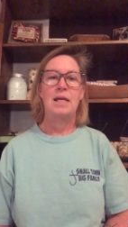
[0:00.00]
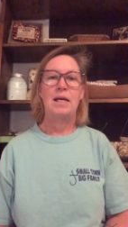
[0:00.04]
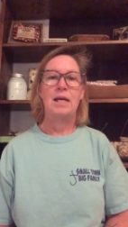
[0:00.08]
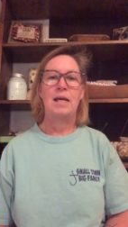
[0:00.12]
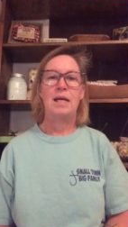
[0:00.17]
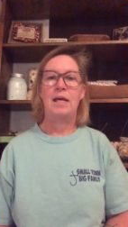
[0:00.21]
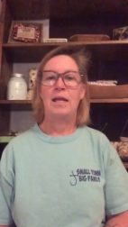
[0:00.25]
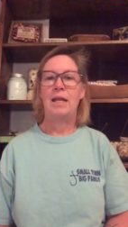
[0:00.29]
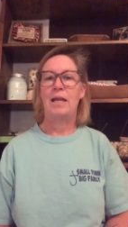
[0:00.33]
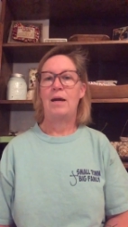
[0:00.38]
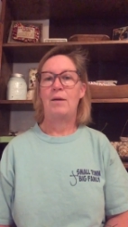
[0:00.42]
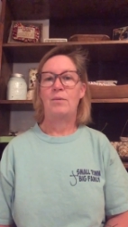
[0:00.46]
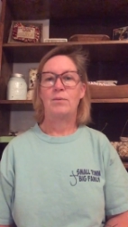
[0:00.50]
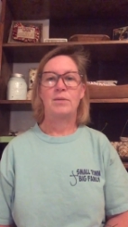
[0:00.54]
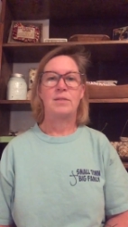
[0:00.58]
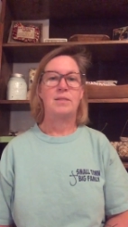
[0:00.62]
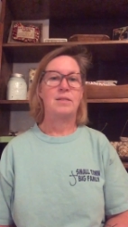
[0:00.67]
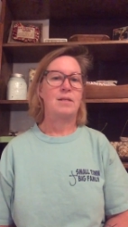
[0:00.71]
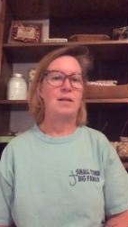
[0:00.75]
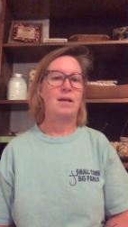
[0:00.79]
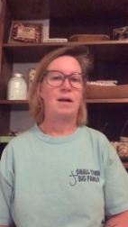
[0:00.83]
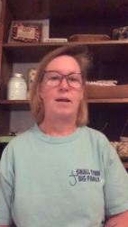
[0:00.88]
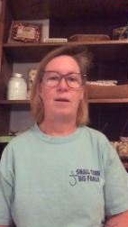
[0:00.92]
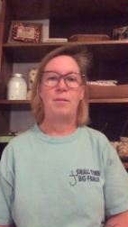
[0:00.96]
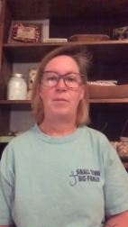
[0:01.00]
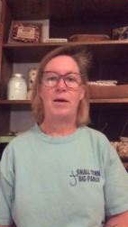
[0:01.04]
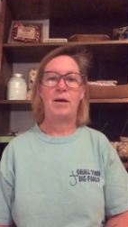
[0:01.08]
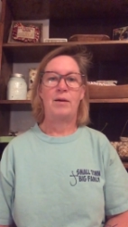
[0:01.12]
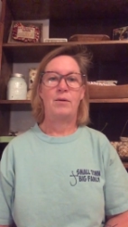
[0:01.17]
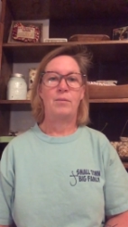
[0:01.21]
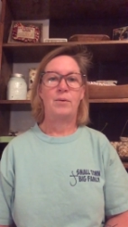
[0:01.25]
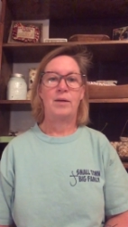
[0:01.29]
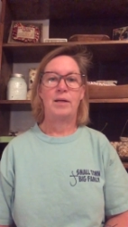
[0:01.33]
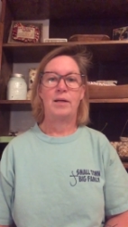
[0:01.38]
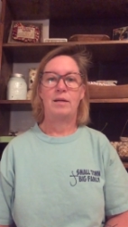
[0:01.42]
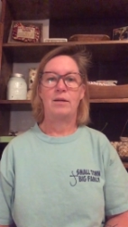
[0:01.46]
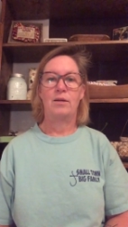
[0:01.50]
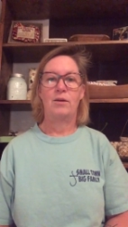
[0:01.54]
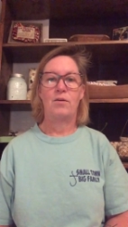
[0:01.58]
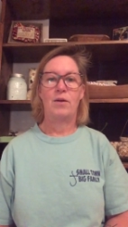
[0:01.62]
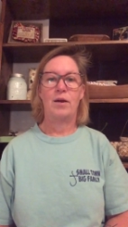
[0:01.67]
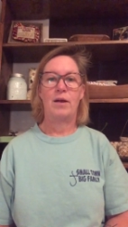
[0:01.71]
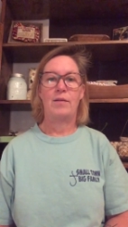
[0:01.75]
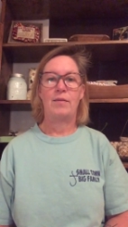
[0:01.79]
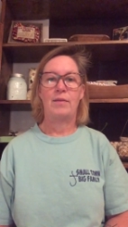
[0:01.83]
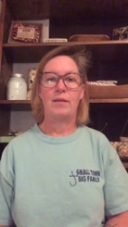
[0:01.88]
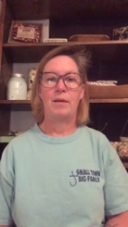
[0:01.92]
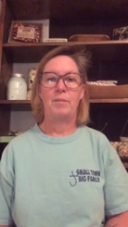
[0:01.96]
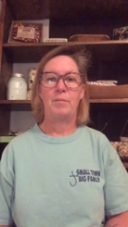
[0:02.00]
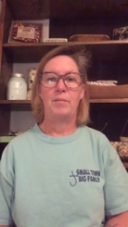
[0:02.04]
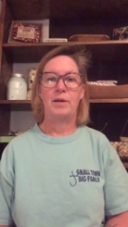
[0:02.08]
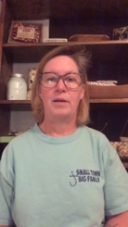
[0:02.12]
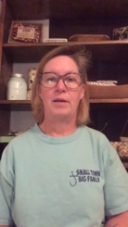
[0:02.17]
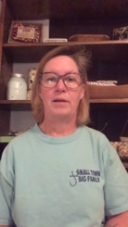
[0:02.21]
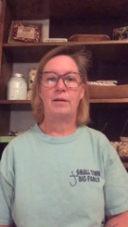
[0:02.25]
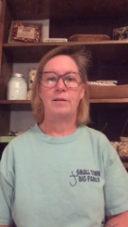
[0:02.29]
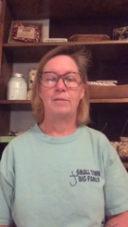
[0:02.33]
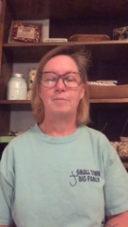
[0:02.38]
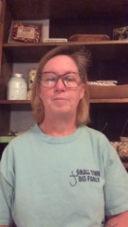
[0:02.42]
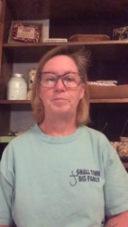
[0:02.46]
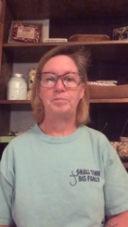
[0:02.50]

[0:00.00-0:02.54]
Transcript: And I was not about to wait in a crowd that big.